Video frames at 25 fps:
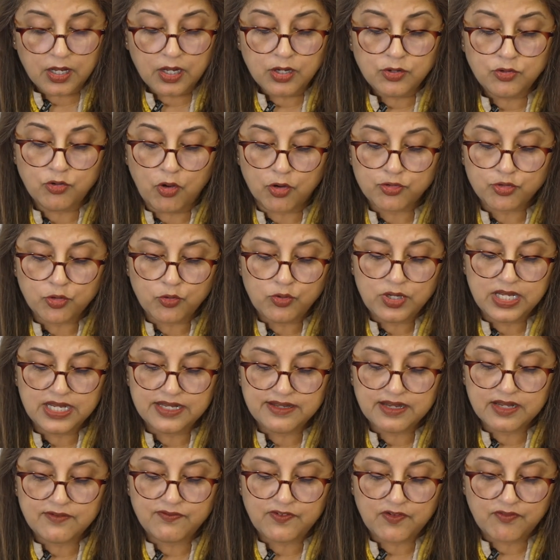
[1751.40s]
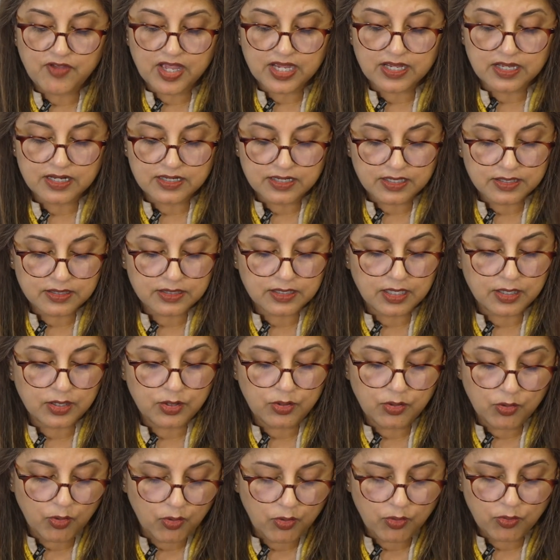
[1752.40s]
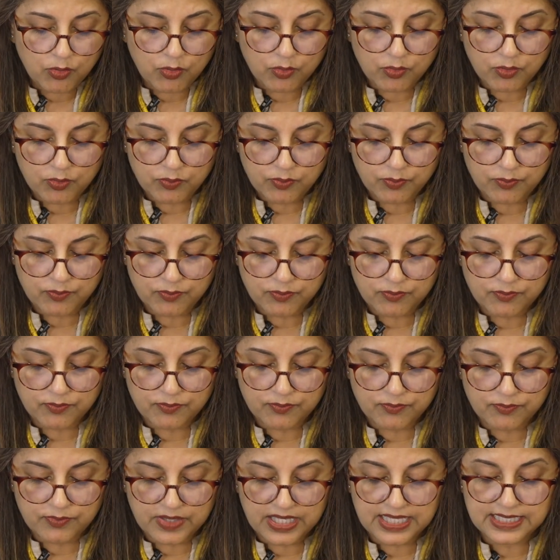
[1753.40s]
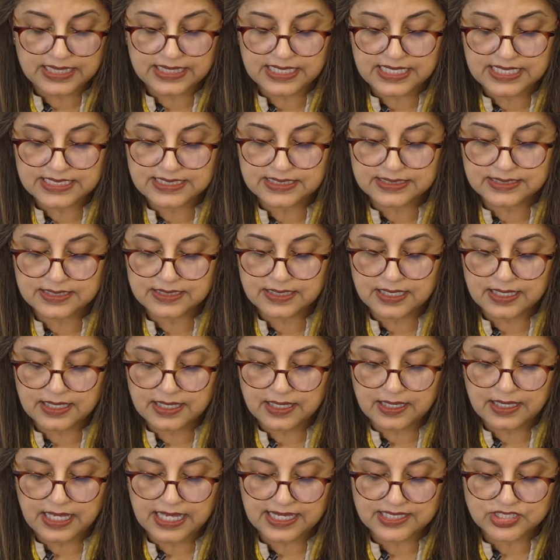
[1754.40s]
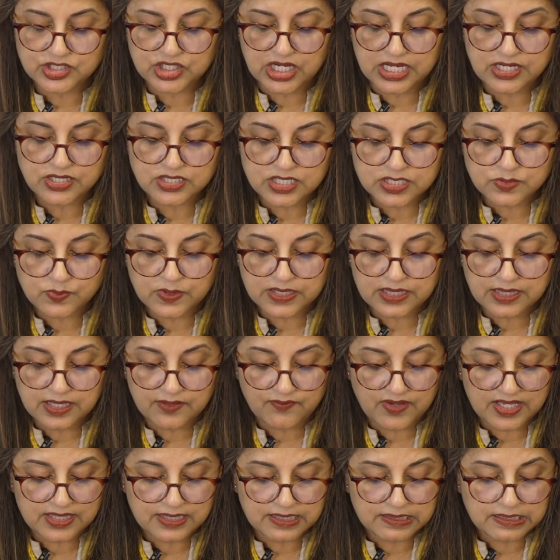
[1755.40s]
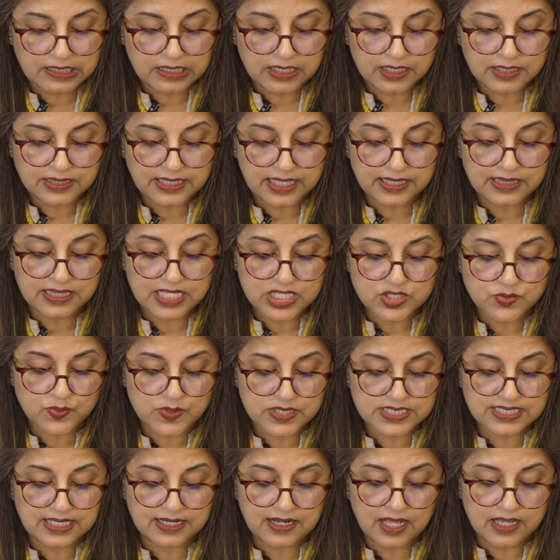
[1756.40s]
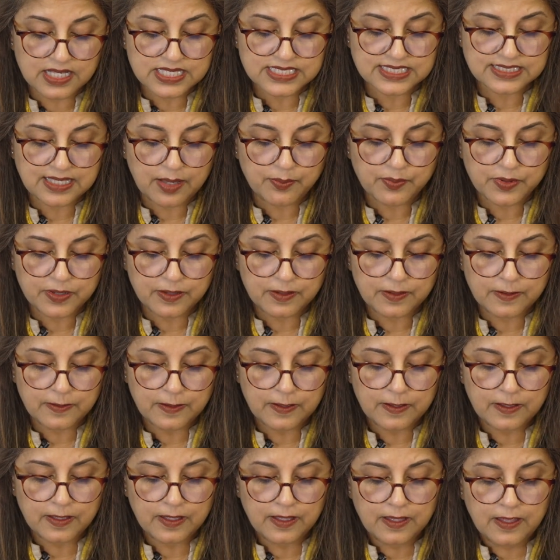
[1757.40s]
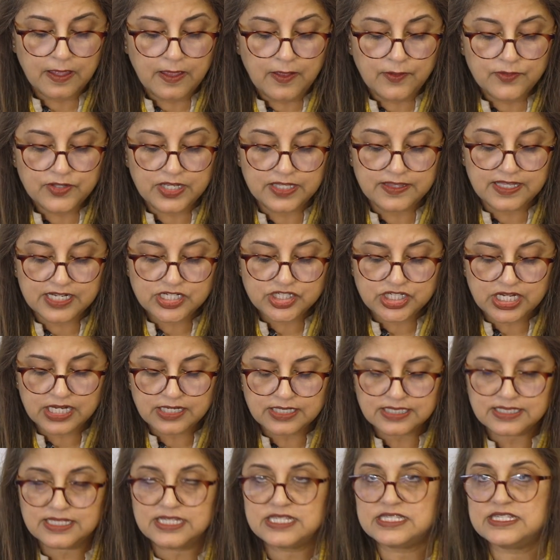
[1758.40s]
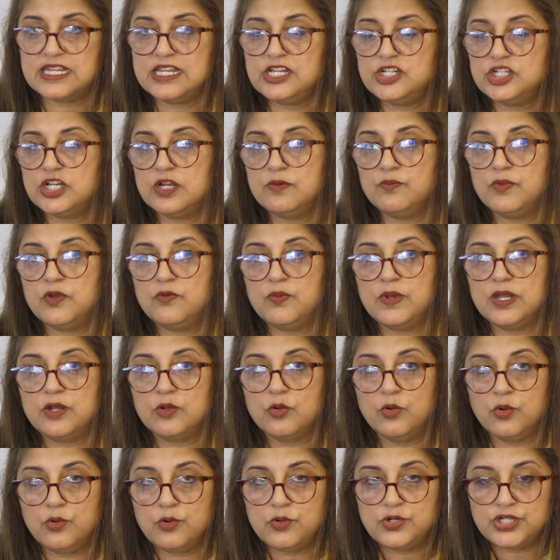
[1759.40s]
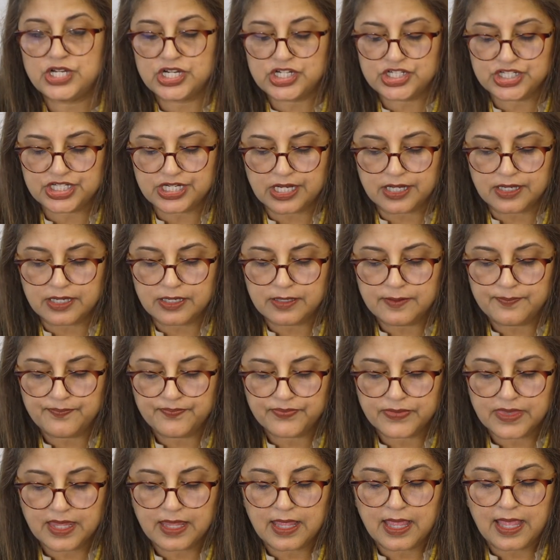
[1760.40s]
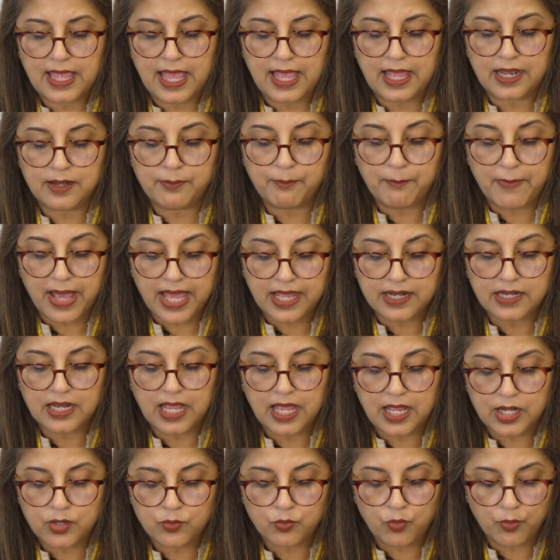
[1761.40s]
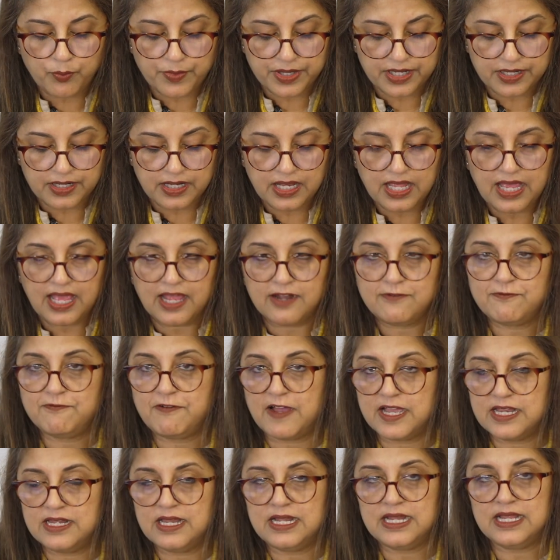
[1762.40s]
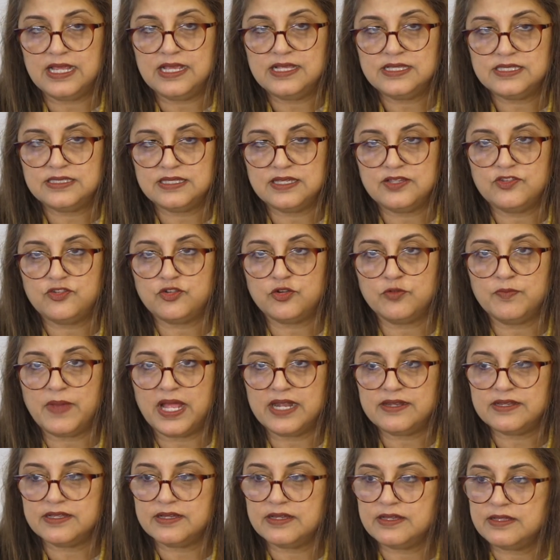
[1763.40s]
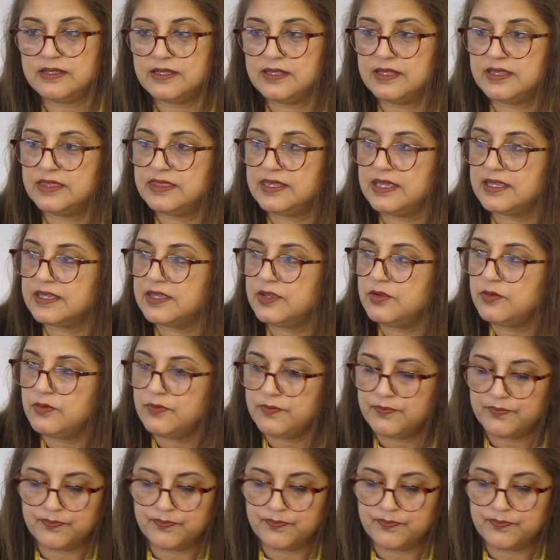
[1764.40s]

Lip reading: Not only did Vivekananda know in these exchanges with Nivedita that this was the Last Supper, the distinction between Guru Shishya and man and woman had finally ceased to matter. Thank you.